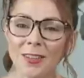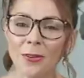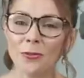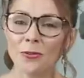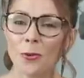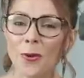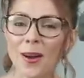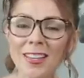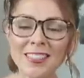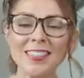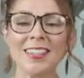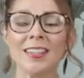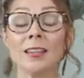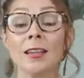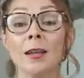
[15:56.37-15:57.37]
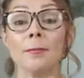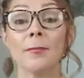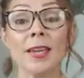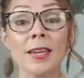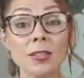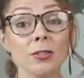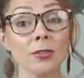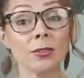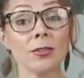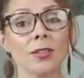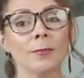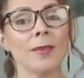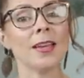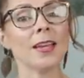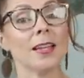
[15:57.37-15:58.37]
you for watching. Make sure
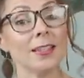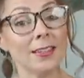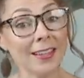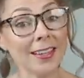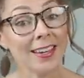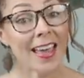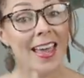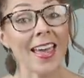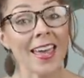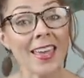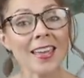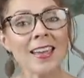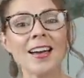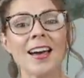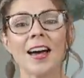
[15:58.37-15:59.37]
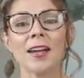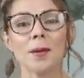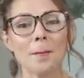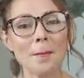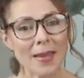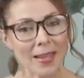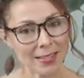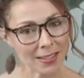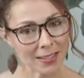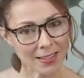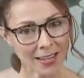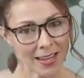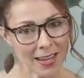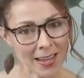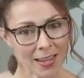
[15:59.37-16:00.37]
to make today an amazing
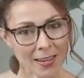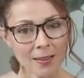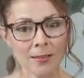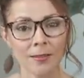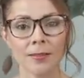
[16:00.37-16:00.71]
day.